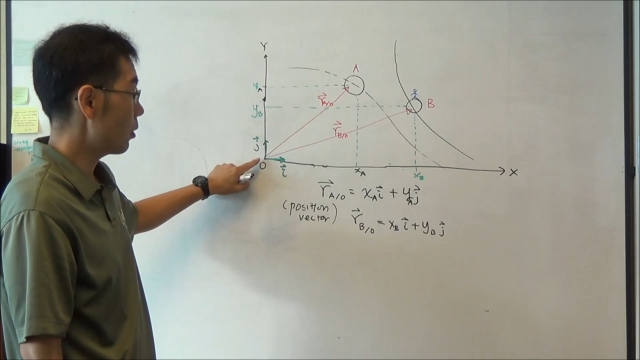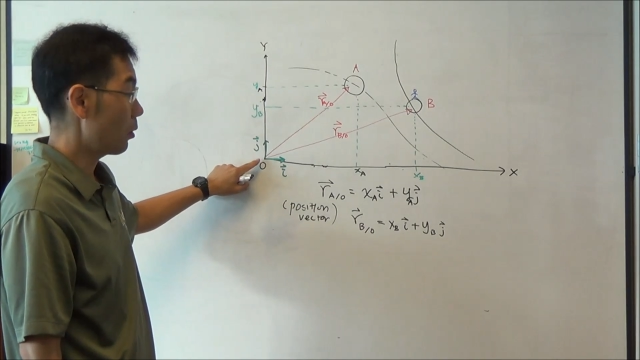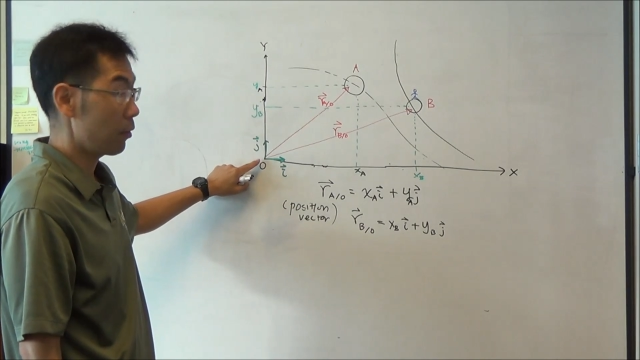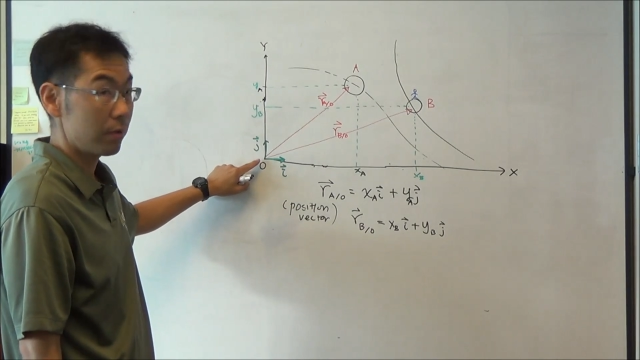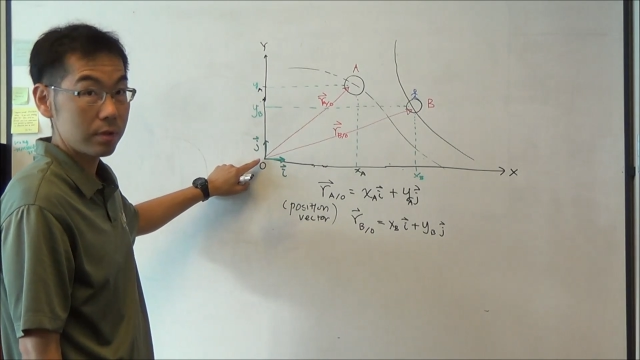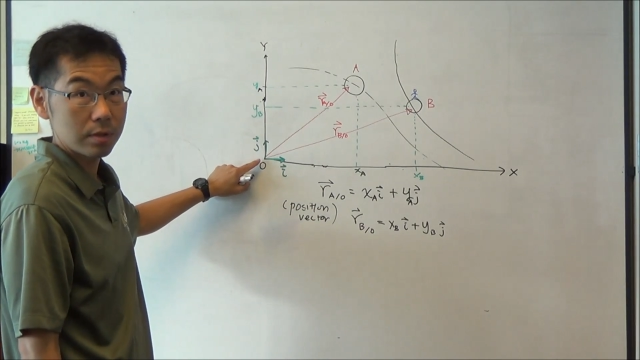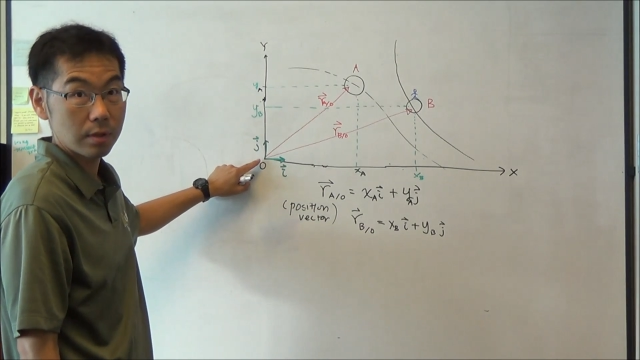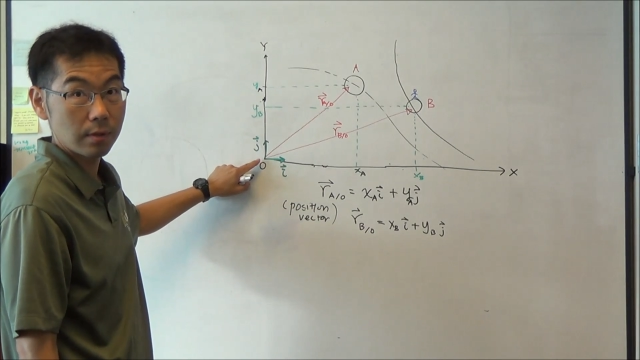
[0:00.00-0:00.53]

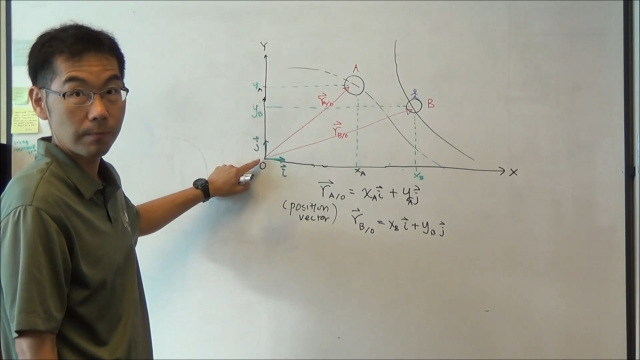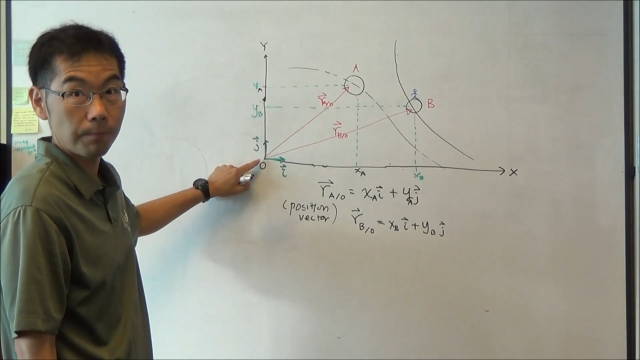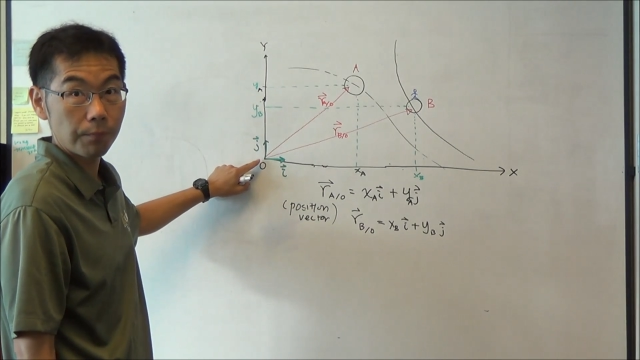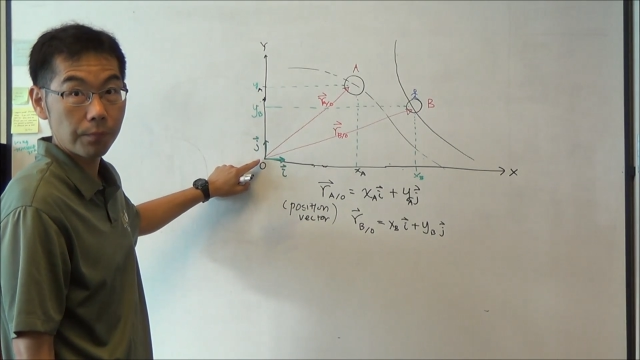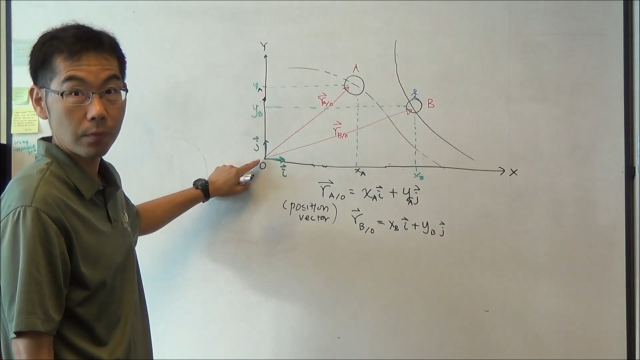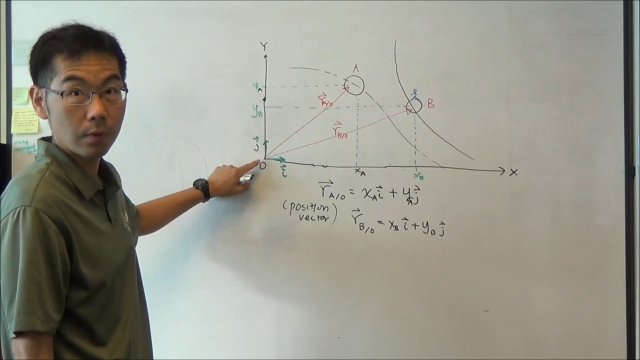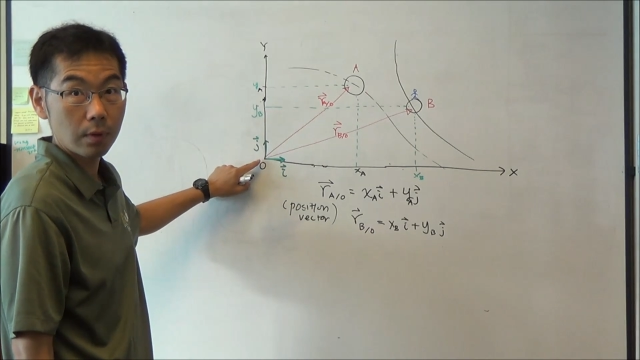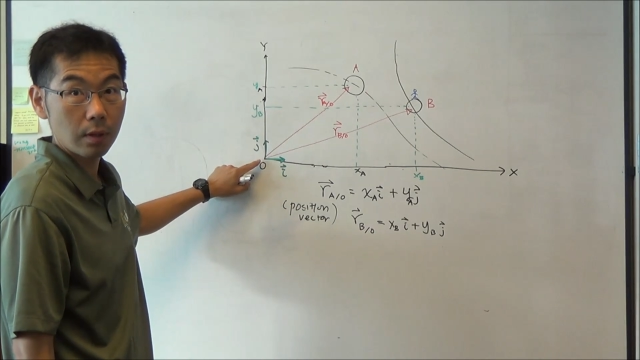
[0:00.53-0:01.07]
origin,
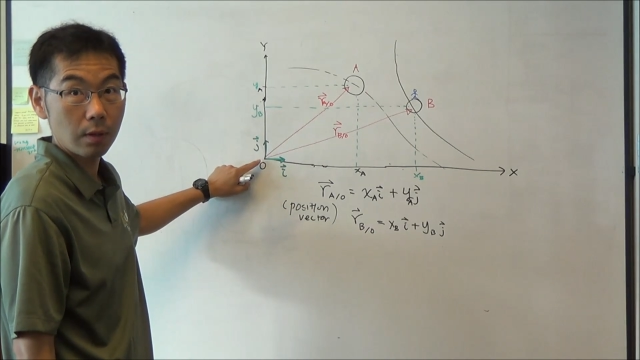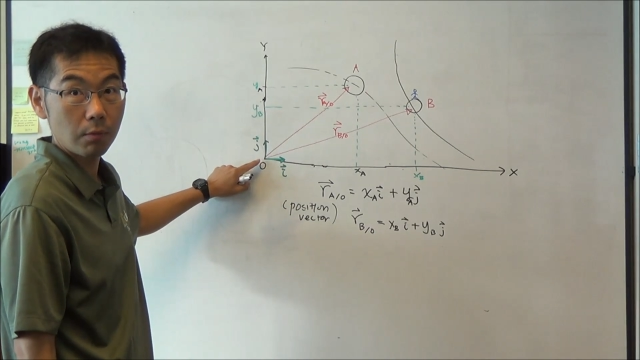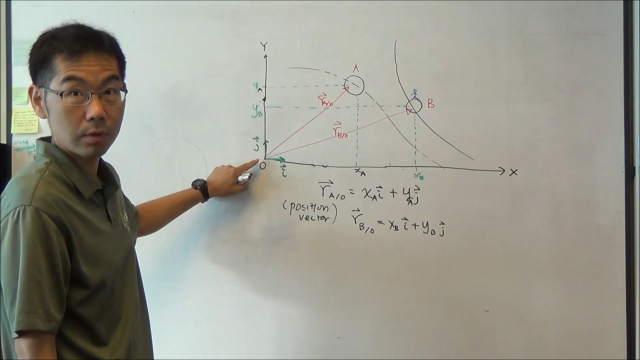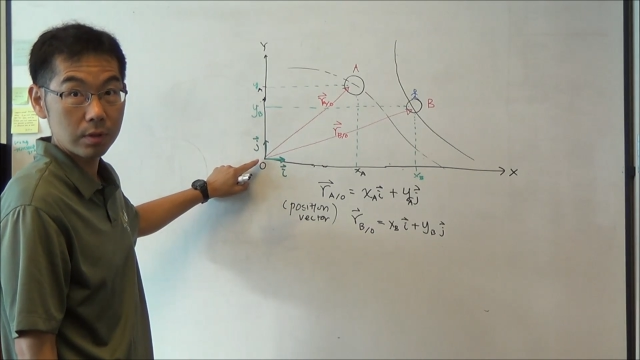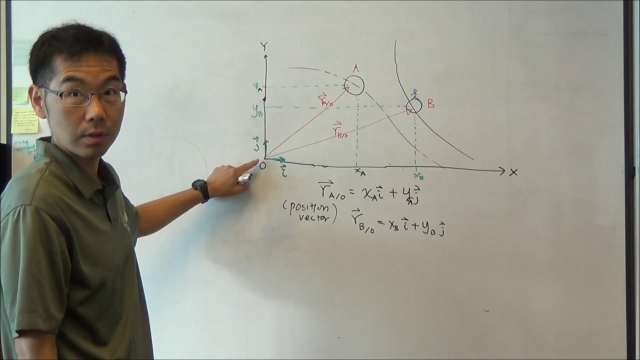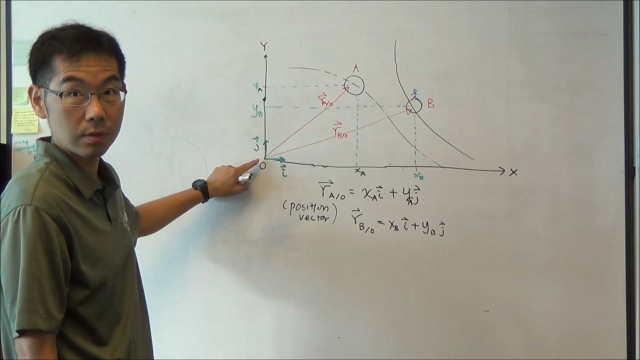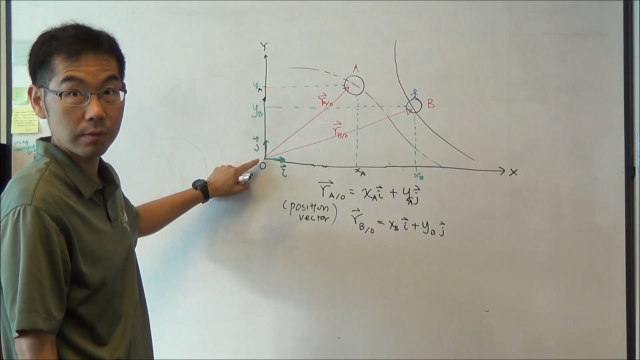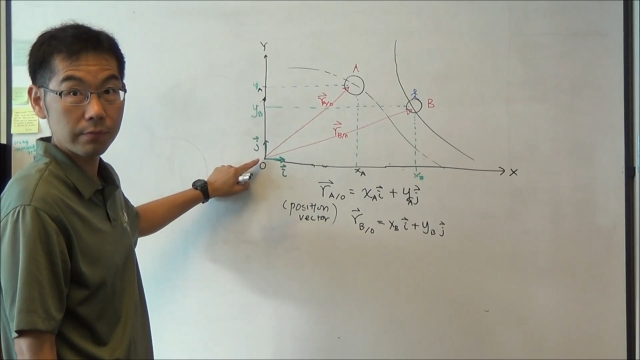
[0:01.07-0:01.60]
okay,
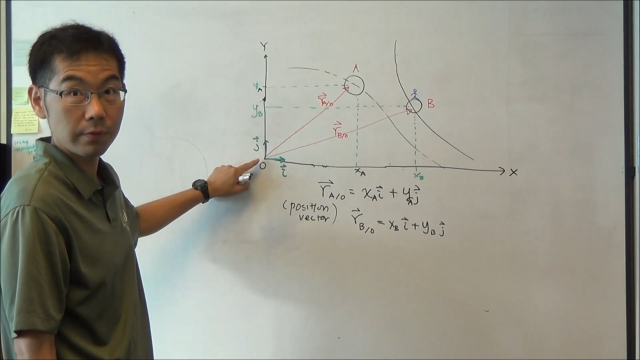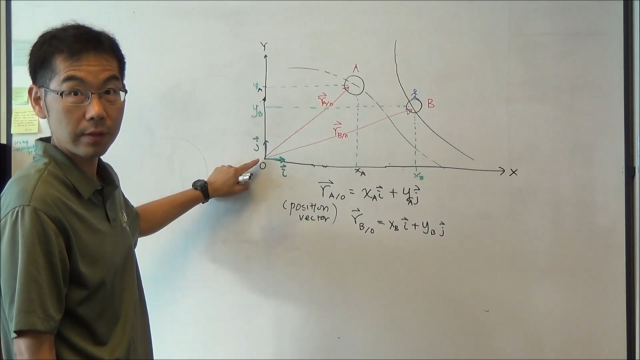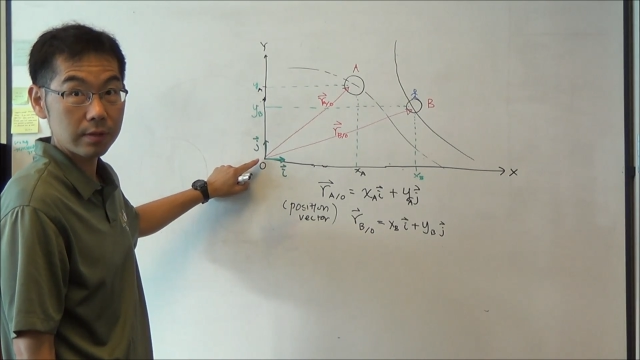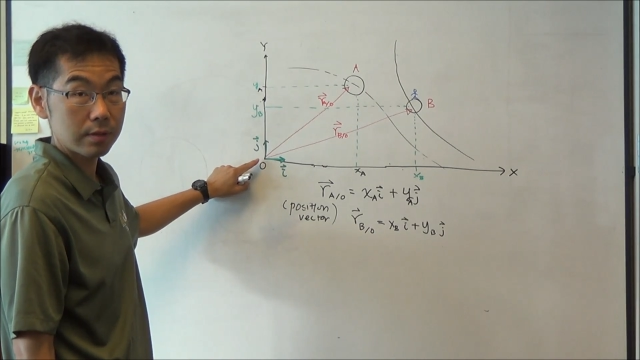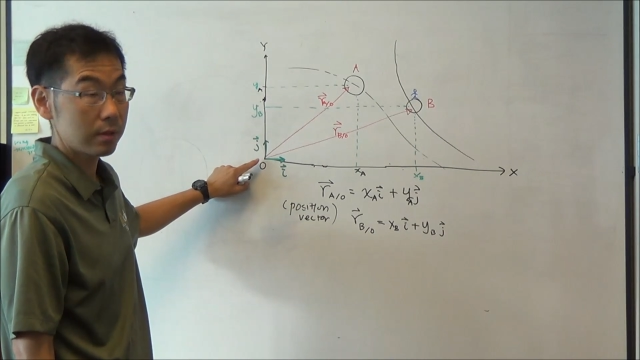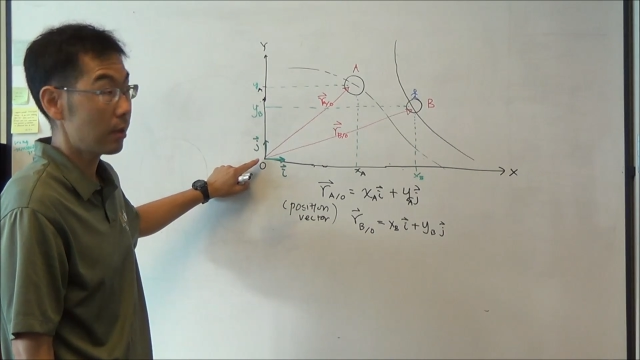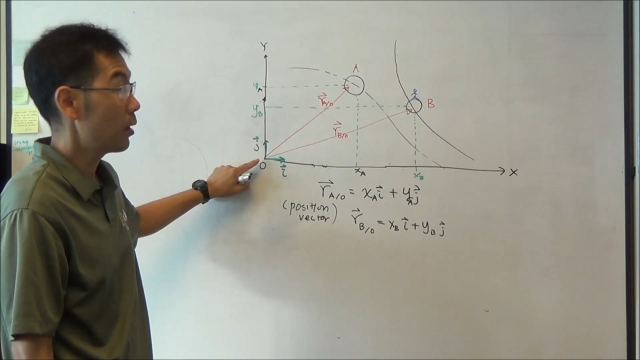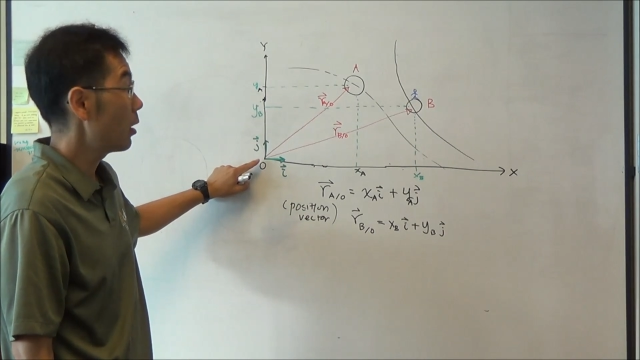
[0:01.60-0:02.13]
which is
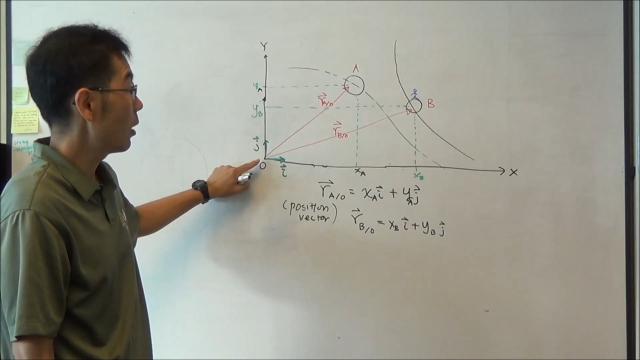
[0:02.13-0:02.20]
fixed,